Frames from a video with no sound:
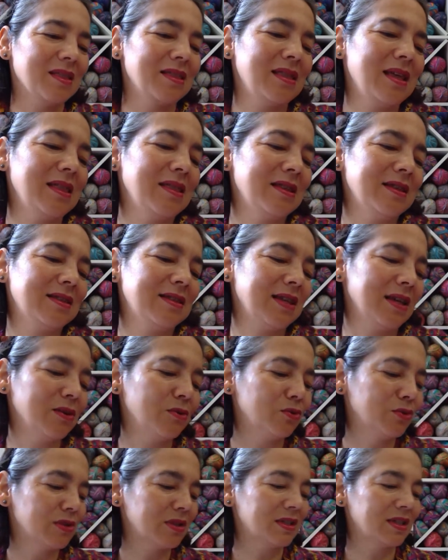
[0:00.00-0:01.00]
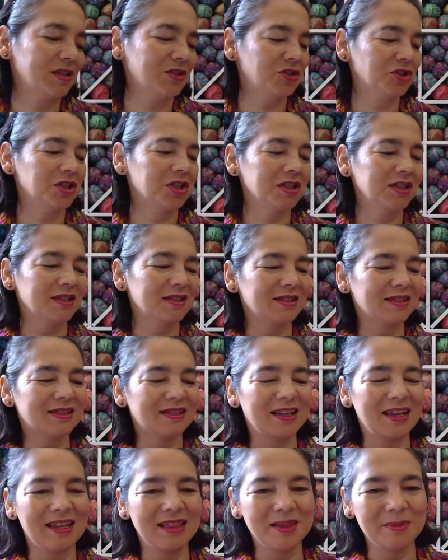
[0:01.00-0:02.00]
than the single stitches
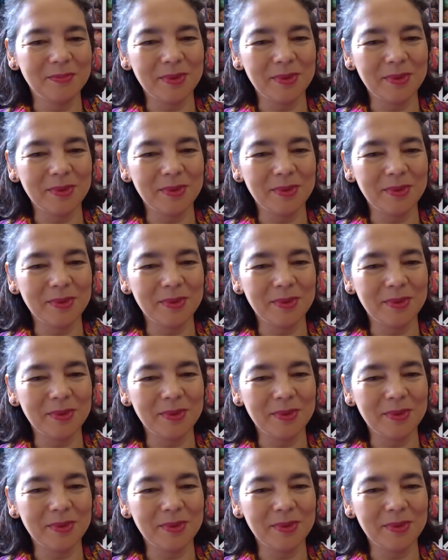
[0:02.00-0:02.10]
in the